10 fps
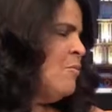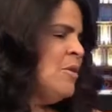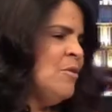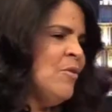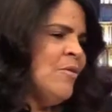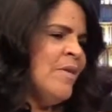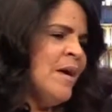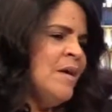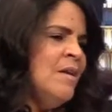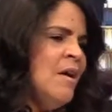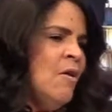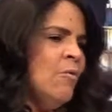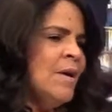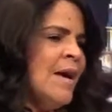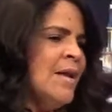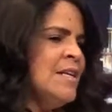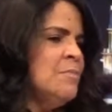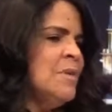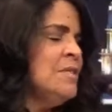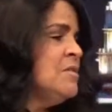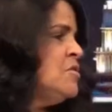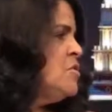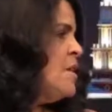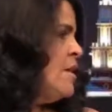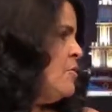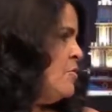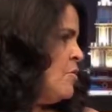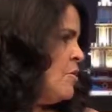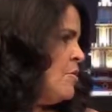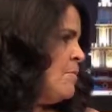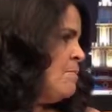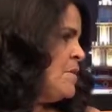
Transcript: and we Amen. know that when God has placed a desire in your heart,